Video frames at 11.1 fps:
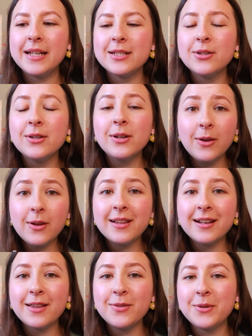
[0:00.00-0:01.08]
and it took longer
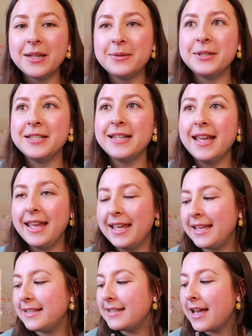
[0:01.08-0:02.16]
than I thought it would.
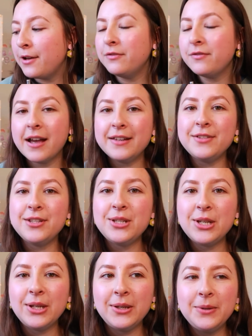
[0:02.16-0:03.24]
It's now 5 to
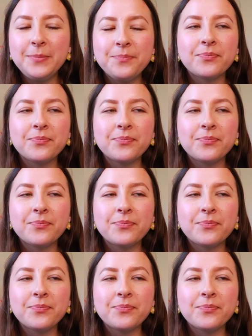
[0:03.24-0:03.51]
2.